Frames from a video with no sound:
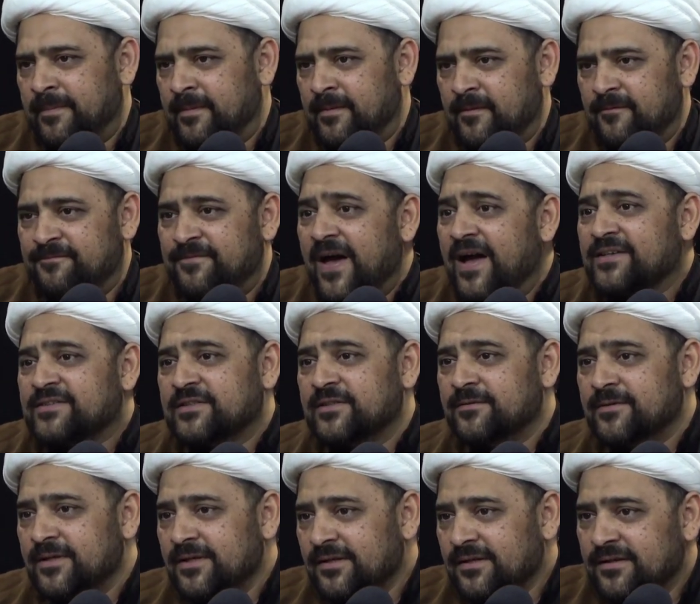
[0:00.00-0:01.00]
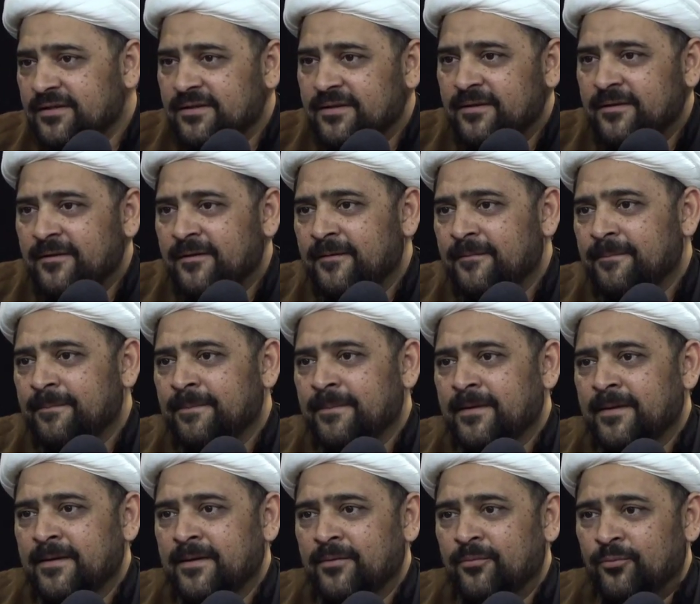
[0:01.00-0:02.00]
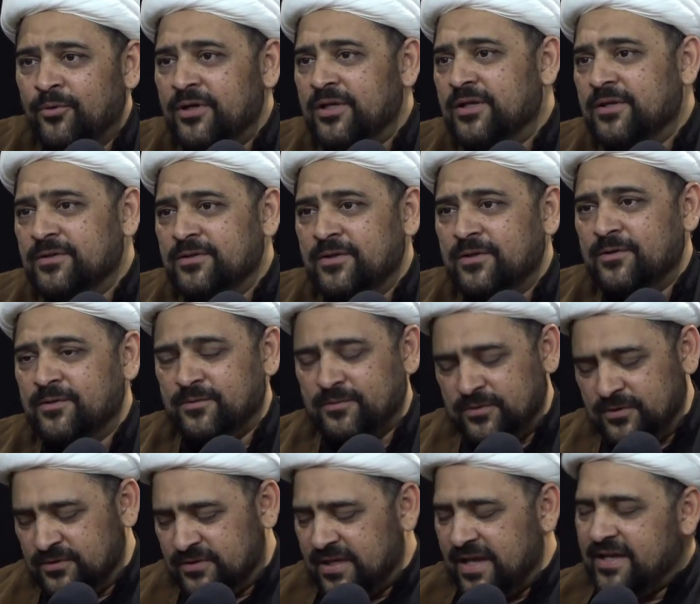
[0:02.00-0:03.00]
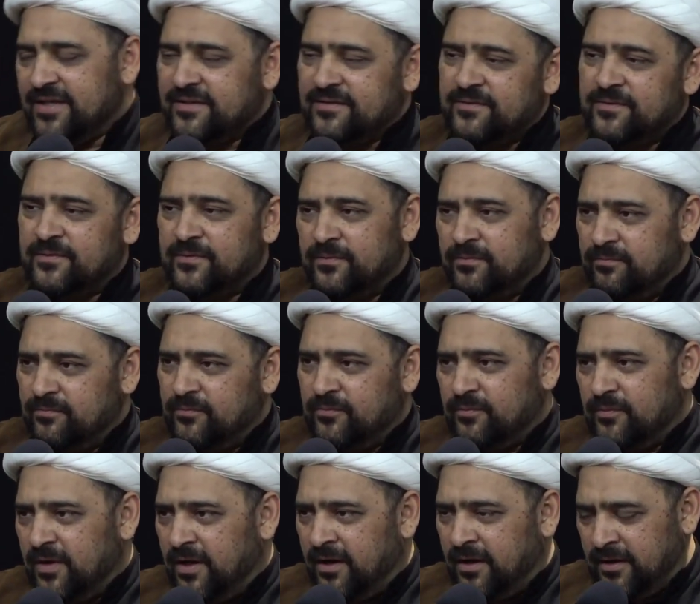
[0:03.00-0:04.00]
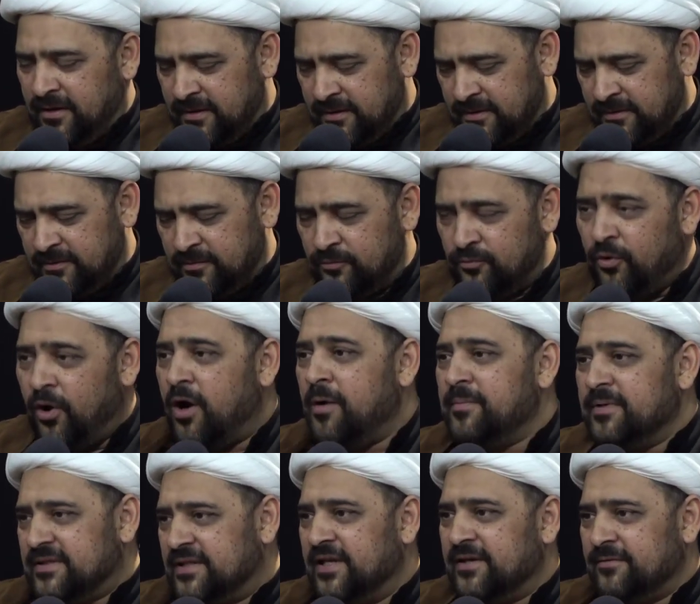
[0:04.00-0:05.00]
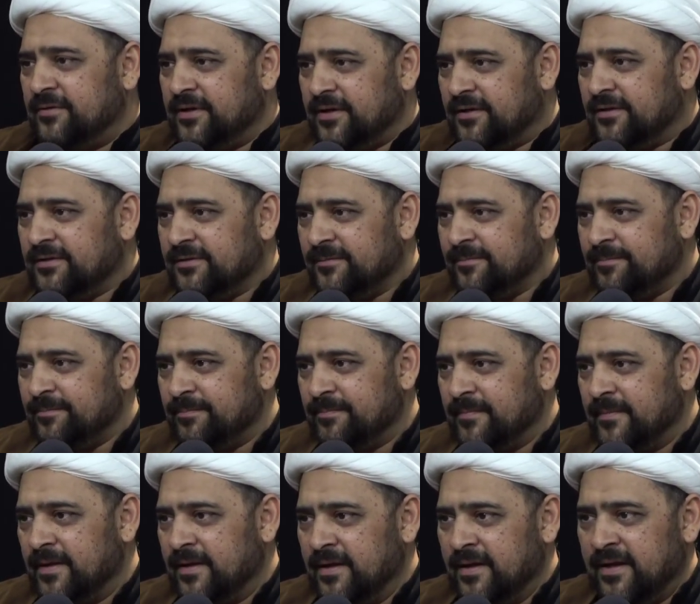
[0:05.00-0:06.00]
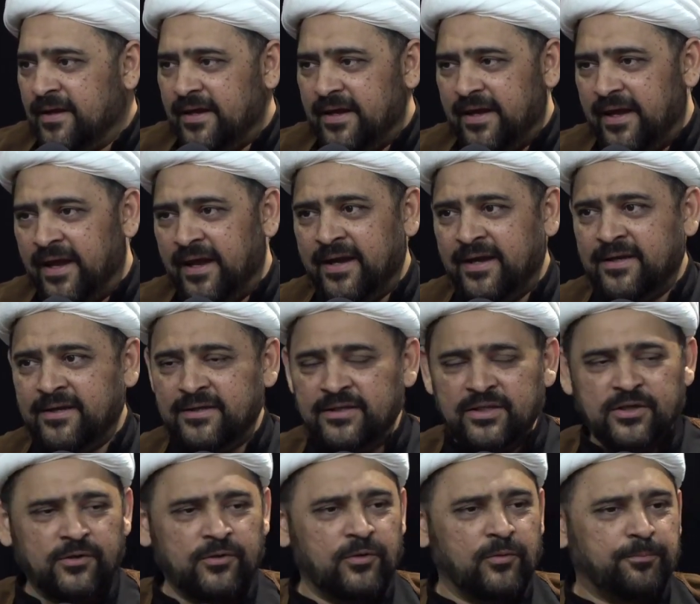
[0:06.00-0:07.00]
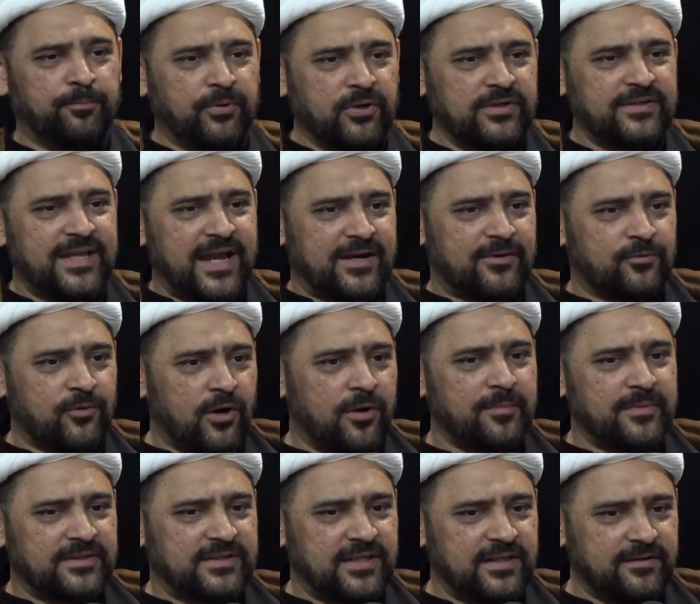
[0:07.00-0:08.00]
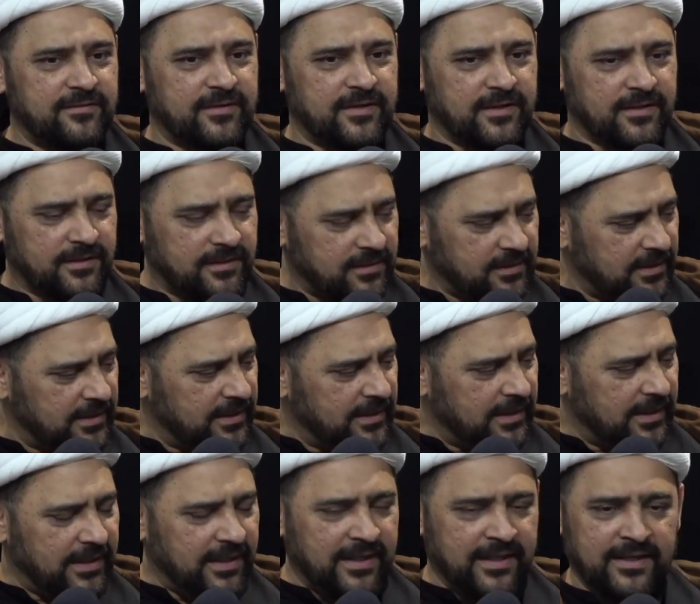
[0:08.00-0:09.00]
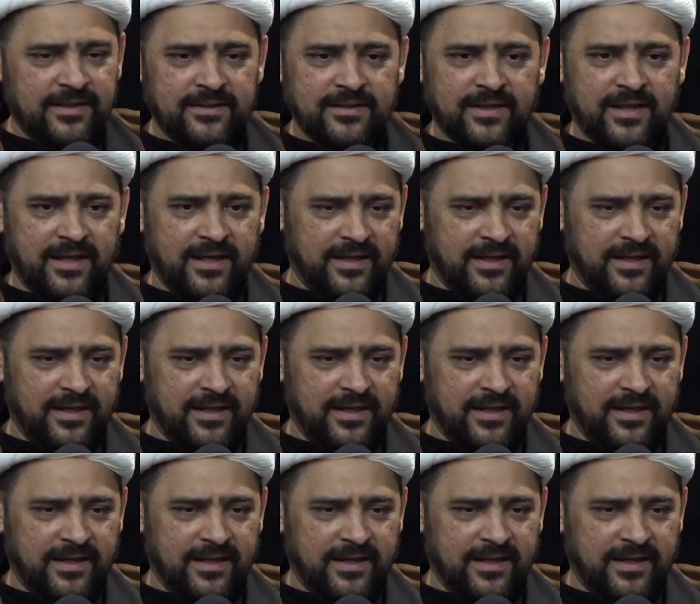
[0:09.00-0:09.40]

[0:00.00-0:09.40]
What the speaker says: factory, what do? You take raw material and you put that raw material in